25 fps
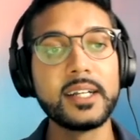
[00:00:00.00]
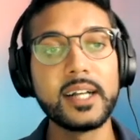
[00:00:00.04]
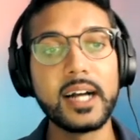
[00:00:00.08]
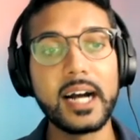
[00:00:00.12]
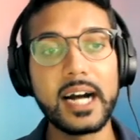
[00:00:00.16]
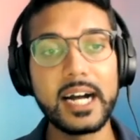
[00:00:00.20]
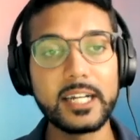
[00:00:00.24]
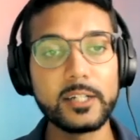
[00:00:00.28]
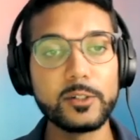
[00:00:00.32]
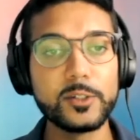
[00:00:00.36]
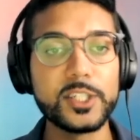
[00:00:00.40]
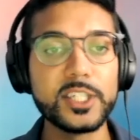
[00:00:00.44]

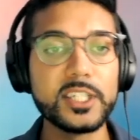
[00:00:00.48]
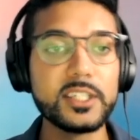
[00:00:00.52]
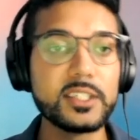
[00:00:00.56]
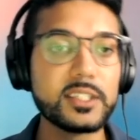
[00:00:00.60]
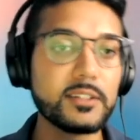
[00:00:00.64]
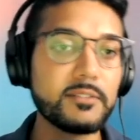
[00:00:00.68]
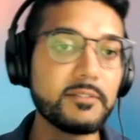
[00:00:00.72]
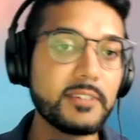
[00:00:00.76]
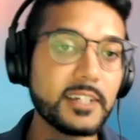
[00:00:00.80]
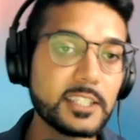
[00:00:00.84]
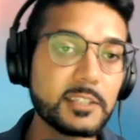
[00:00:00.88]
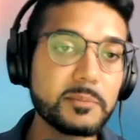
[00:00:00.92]
IOG's
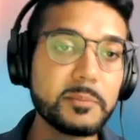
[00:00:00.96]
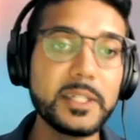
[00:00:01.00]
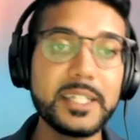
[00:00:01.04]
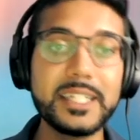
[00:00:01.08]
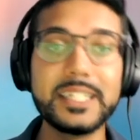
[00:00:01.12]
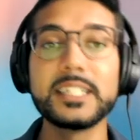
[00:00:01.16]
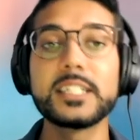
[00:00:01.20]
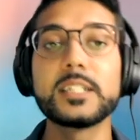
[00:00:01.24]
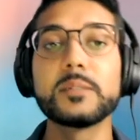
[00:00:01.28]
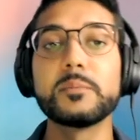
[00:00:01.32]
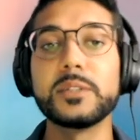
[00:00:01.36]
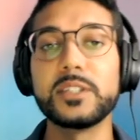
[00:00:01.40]
investment
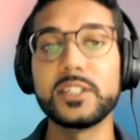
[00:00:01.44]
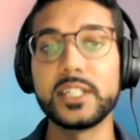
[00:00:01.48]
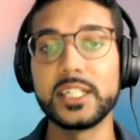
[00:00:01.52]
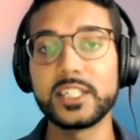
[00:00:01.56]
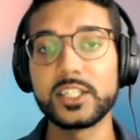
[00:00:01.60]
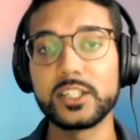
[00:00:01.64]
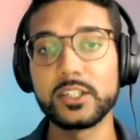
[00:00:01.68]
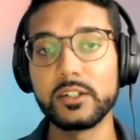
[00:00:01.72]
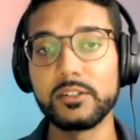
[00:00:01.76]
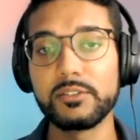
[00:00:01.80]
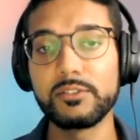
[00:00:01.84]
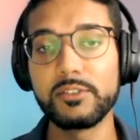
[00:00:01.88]
into
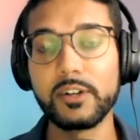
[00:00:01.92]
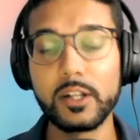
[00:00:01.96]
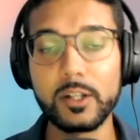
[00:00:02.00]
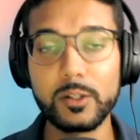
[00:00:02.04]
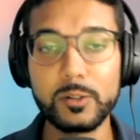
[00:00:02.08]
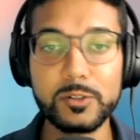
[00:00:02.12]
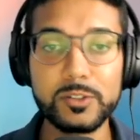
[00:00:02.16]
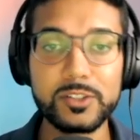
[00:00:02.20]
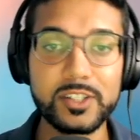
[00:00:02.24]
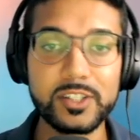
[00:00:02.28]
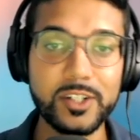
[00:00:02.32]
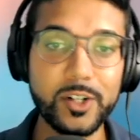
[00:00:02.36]
Pezesha
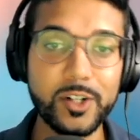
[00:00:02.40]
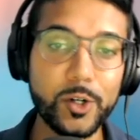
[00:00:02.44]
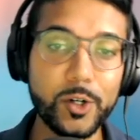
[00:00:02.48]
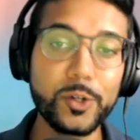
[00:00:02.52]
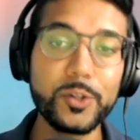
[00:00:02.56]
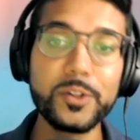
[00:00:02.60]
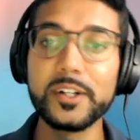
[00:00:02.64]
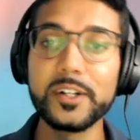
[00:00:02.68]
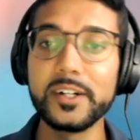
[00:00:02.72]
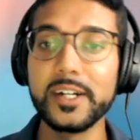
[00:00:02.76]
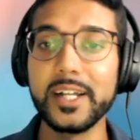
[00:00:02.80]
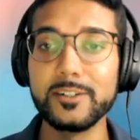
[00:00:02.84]
follows an
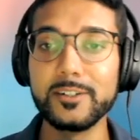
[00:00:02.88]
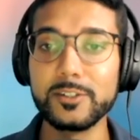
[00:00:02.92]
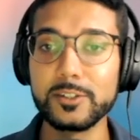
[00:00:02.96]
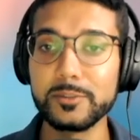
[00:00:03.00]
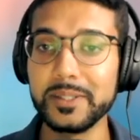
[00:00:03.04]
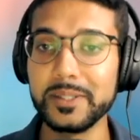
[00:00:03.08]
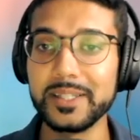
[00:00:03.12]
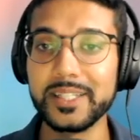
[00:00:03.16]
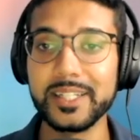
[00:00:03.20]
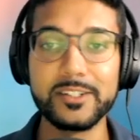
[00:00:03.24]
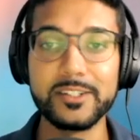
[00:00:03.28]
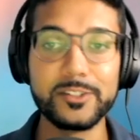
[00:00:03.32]
earlier
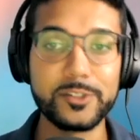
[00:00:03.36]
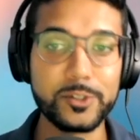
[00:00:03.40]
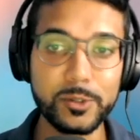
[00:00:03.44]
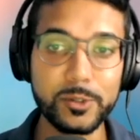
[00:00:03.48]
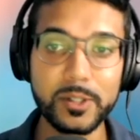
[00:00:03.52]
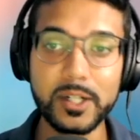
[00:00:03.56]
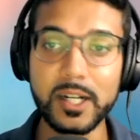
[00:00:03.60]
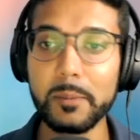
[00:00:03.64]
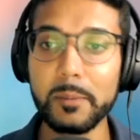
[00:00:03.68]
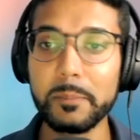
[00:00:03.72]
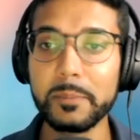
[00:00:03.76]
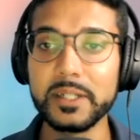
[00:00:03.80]
announcement that the two
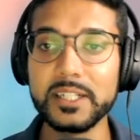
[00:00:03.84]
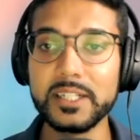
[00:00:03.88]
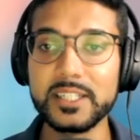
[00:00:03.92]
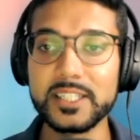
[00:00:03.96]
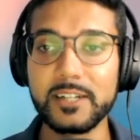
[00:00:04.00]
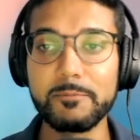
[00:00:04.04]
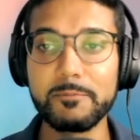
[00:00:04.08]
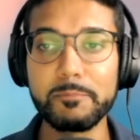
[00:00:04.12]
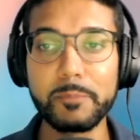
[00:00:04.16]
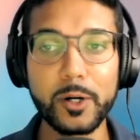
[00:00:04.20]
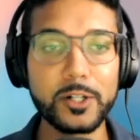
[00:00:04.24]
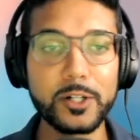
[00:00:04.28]
companies
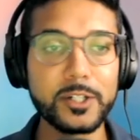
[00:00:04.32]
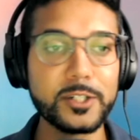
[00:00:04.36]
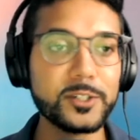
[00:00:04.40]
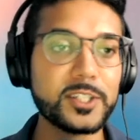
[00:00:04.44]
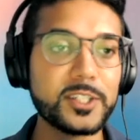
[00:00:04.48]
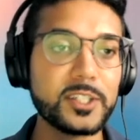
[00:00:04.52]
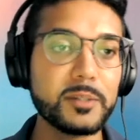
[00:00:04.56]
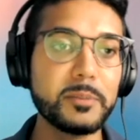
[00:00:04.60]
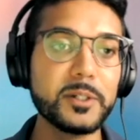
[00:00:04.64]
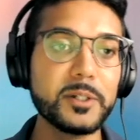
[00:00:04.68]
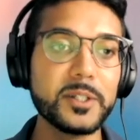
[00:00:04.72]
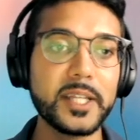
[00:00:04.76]
have partnered
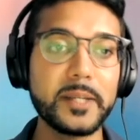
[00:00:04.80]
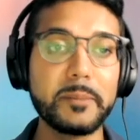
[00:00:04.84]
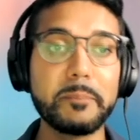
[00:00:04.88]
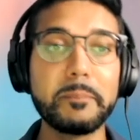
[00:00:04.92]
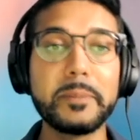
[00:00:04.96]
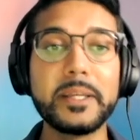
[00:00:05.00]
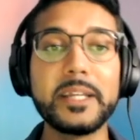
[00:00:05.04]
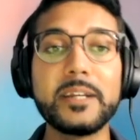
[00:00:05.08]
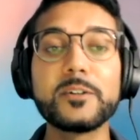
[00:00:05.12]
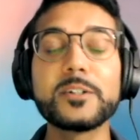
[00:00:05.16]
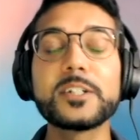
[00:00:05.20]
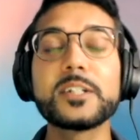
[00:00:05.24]
to build a
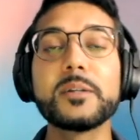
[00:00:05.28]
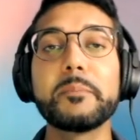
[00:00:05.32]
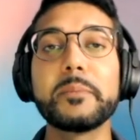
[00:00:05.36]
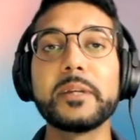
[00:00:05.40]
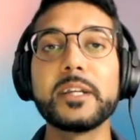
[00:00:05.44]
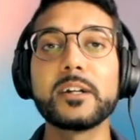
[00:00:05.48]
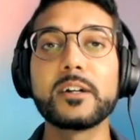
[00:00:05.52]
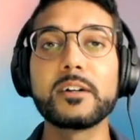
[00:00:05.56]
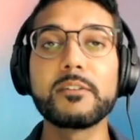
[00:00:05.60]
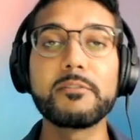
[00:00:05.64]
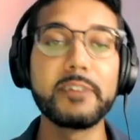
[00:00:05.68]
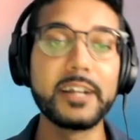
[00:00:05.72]

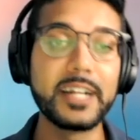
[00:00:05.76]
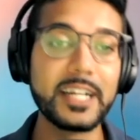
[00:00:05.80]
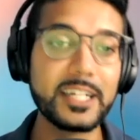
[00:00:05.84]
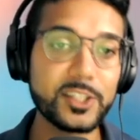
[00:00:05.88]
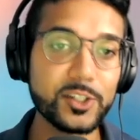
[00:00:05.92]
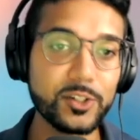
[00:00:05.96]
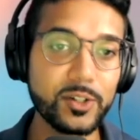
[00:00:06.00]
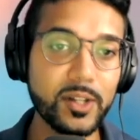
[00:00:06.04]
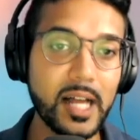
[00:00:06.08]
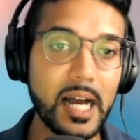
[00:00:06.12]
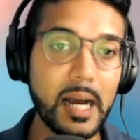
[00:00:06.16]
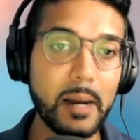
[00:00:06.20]
peer-to-peer
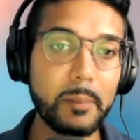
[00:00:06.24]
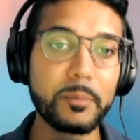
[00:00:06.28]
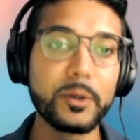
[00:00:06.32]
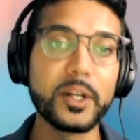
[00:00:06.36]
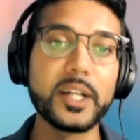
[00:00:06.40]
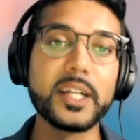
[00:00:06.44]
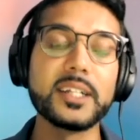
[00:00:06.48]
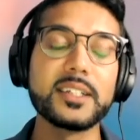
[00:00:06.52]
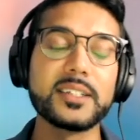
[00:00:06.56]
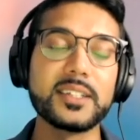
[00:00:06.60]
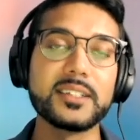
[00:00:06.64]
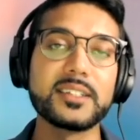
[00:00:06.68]
financial
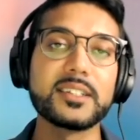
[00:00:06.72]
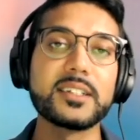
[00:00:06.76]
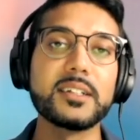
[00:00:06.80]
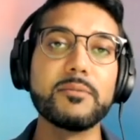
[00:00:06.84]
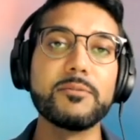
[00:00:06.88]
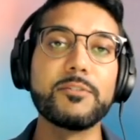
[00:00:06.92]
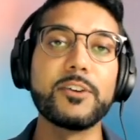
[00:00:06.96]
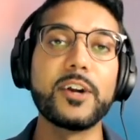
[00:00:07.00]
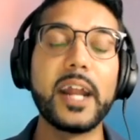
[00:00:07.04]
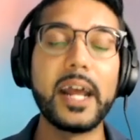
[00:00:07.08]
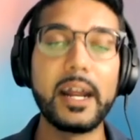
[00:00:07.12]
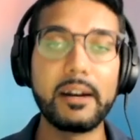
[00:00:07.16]
operating system
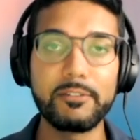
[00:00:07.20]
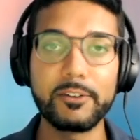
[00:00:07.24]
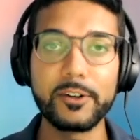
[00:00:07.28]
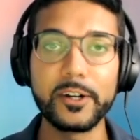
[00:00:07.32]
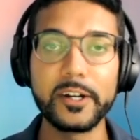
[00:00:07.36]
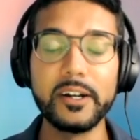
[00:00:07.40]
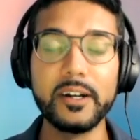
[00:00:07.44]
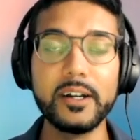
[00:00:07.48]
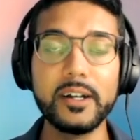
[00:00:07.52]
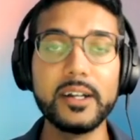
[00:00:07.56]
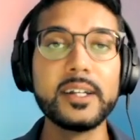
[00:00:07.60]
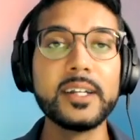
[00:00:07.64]
for
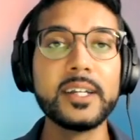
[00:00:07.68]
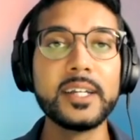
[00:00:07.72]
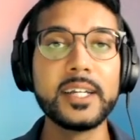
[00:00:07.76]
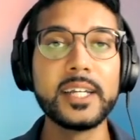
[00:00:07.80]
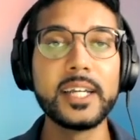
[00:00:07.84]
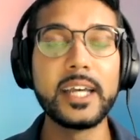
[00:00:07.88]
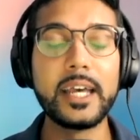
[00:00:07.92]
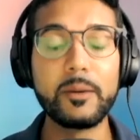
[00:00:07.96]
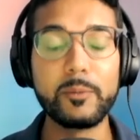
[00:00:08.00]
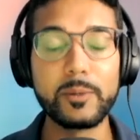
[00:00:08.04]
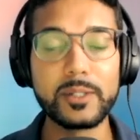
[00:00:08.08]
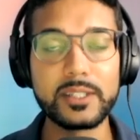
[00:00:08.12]
Africa.
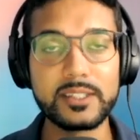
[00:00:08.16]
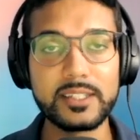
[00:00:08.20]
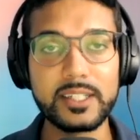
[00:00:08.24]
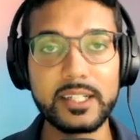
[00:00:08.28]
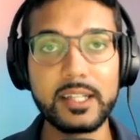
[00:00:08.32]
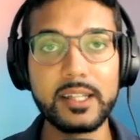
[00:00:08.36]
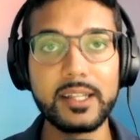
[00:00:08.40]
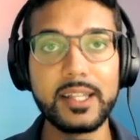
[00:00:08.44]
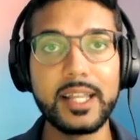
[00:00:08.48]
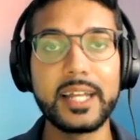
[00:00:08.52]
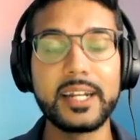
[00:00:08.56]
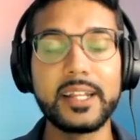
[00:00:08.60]
And we see a
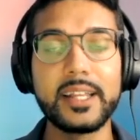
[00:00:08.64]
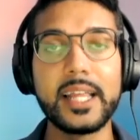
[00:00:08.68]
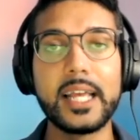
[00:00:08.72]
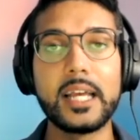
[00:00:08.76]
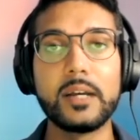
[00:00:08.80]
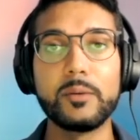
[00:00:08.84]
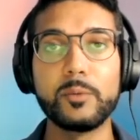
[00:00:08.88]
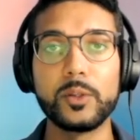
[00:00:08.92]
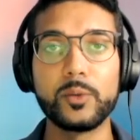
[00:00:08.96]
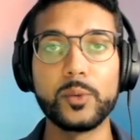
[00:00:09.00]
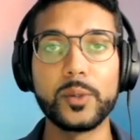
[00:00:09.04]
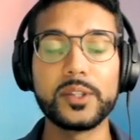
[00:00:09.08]
lot of
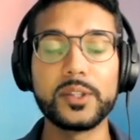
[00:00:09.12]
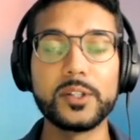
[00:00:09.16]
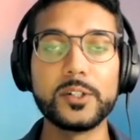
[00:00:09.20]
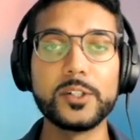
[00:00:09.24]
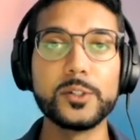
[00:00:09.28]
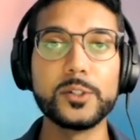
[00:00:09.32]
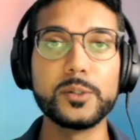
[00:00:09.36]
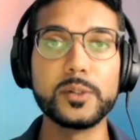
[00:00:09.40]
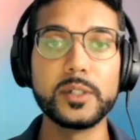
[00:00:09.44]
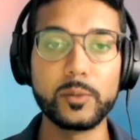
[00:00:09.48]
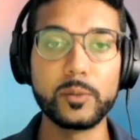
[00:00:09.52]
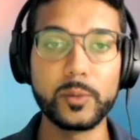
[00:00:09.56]
that with what they're
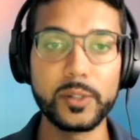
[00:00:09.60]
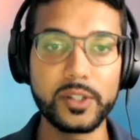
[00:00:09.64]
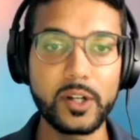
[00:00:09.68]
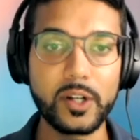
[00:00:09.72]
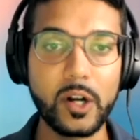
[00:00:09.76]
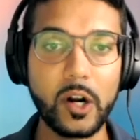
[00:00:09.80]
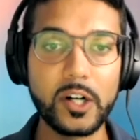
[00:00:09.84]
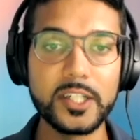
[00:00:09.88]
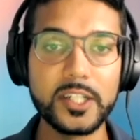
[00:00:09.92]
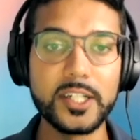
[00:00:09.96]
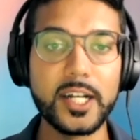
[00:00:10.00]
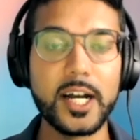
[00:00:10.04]
doing with
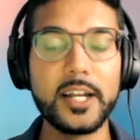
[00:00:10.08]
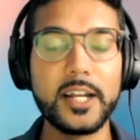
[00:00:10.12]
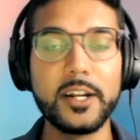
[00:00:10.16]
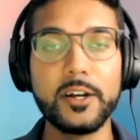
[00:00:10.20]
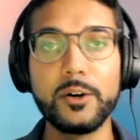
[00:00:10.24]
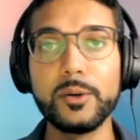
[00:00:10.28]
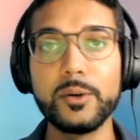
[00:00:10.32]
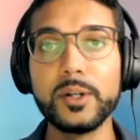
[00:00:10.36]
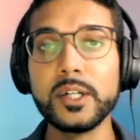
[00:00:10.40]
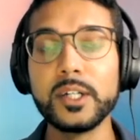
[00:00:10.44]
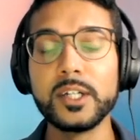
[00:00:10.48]
Cardano.